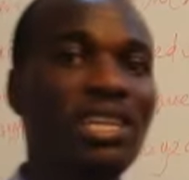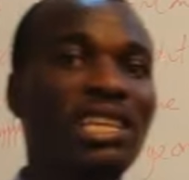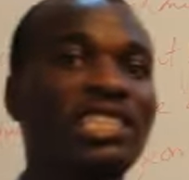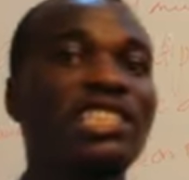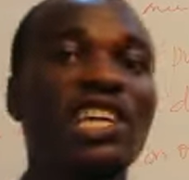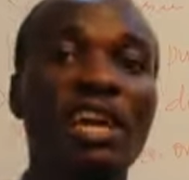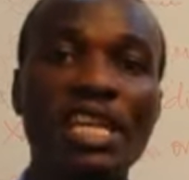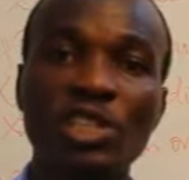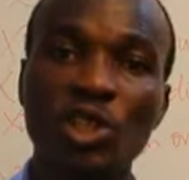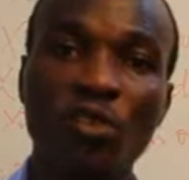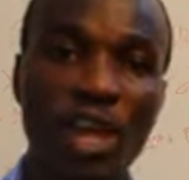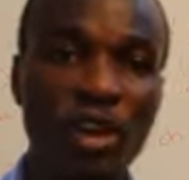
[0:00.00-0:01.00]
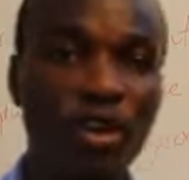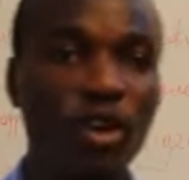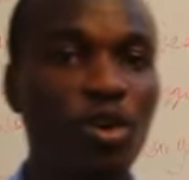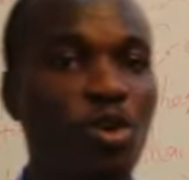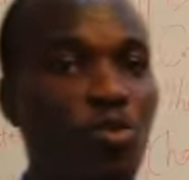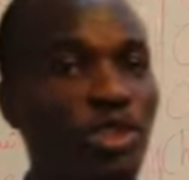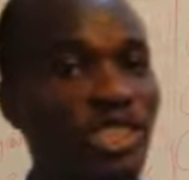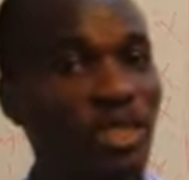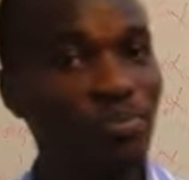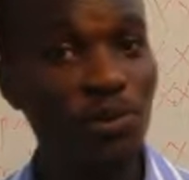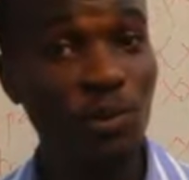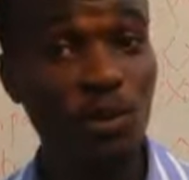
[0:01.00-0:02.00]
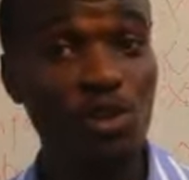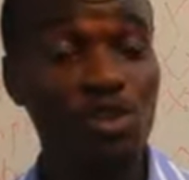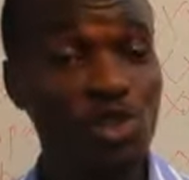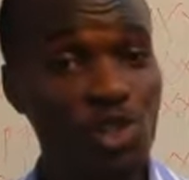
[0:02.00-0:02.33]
as an indication of error within the period.